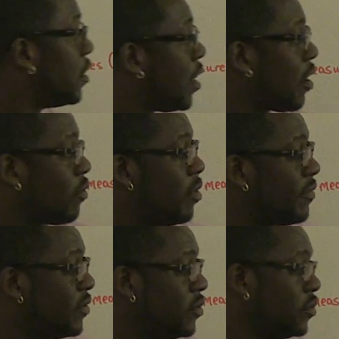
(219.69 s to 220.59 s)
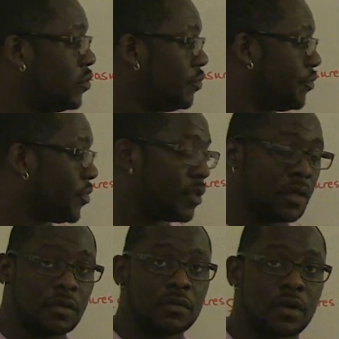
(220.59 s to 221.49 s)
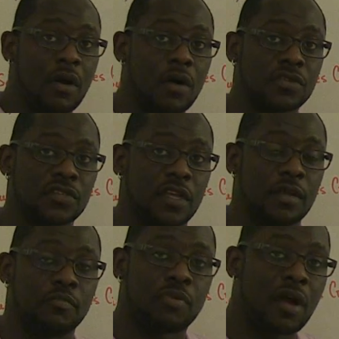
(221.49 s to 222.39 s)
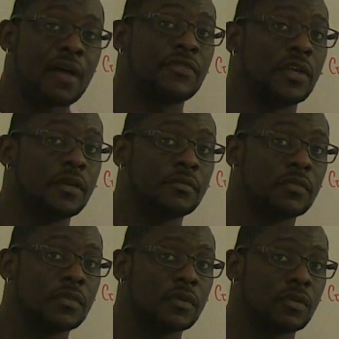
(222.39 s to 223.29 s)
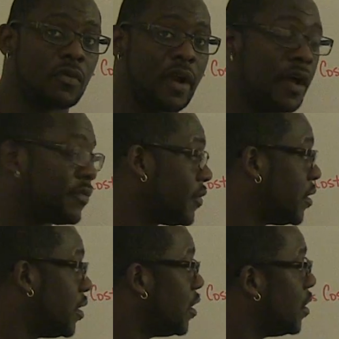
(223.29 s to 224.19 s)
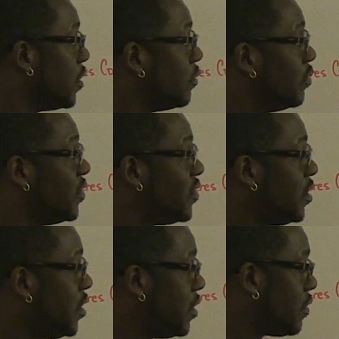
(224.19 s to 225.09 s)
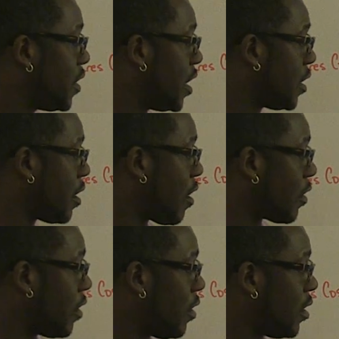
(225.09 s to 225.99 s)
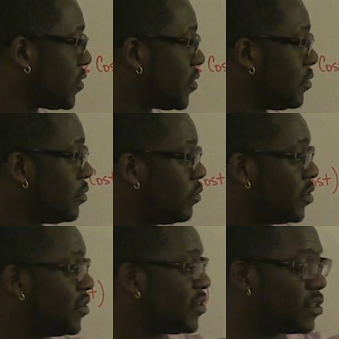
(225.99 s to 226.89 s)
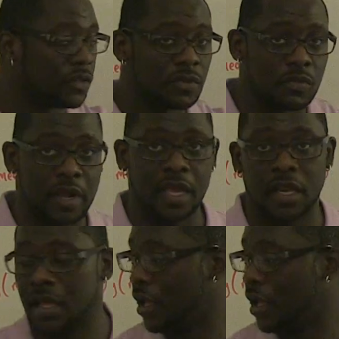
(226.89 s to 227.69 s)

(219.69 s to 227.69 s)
our revenue, cost, and profit graph, we see here that our cost, which is still in the red,